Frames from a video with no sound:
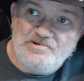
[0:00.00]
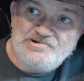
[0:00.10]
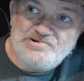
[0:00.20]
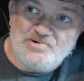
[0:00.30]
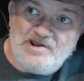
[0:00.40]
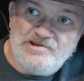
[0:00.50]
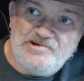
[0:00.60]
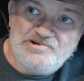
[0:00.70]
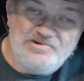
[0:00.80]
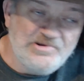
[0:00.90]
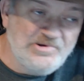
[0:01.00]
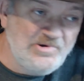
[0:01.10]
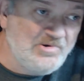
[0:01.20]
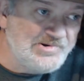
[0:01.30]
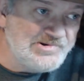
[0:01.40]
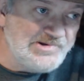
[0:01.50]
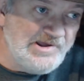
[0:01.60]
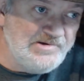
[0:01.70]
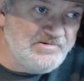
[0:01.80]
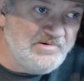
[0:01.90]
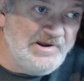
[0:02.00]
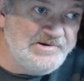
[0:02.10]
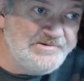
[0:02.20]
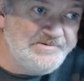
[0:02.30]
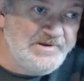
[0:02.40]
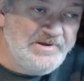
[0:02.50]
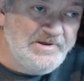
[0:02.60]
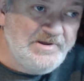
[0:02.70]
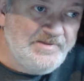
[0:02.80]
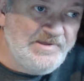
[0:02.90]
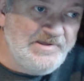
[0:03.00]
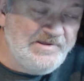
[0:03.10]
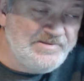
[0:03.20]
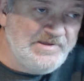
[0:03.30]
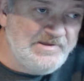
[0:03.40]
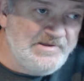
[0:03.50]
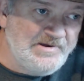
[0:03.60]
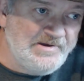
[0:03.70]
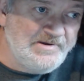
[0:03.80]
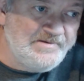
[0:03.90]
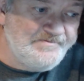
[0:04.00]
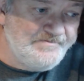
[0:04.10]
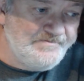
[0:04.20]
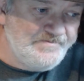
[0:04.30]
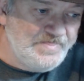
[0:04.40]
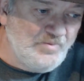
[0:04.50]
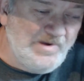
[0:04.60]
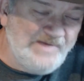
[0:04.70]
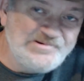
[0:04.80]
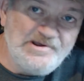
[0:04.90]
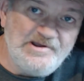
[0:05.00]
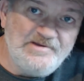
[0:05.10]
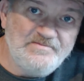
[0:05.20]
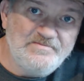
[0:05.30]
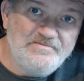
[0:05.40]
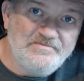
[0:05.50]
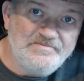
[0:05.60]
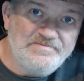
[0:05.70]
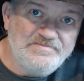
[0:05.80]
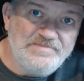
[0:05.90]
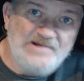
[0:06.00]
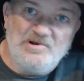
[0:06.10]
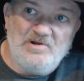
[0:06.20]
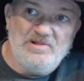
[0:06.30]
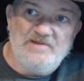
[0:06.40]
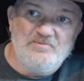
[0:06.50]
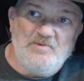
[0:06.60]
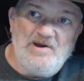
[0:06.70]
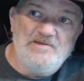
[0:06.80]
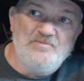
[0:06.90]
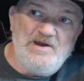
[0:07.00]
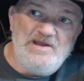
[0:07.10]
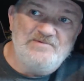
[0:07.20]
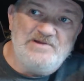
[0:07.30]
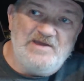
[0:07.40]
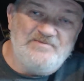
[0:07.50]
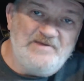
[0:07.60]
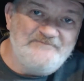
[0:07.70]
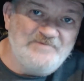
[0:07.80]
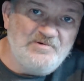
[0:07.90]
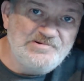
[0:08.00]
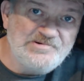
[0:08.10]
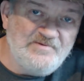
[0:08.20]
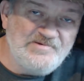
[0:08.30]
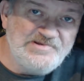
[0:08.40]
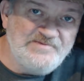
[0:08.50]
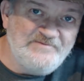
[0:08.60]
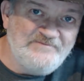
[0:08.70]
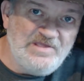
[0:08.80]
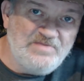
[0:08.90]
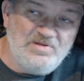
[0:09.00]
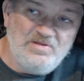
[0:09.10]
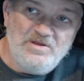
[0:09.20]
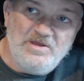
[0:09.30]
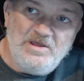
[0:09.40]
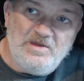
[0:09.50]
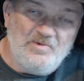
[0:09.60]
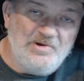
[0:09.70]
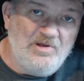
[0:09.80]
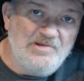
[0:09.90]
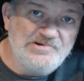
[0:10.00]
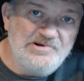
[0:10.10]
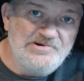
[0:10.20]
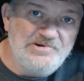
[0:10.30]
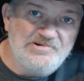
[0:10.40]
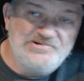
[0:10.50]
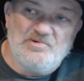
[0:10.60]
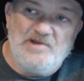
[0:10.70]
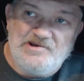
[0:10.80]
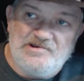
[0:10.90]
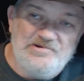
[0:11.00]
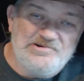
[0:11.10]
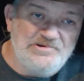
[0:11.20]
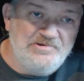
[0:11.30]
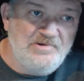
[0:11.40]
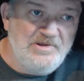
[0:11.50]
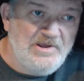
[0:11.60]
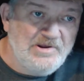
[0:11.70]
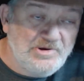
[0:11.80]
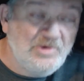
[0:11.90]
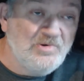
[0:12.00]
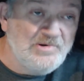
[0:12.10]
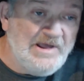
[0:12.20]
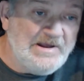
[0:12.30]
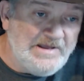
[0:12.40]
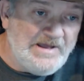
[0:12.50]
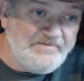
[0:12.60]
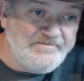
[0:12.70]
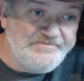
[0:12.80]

is direct you to the Google site, right? The website. That's all that. Why even have that phone service even available when all it's going to do is direct you to Google.com?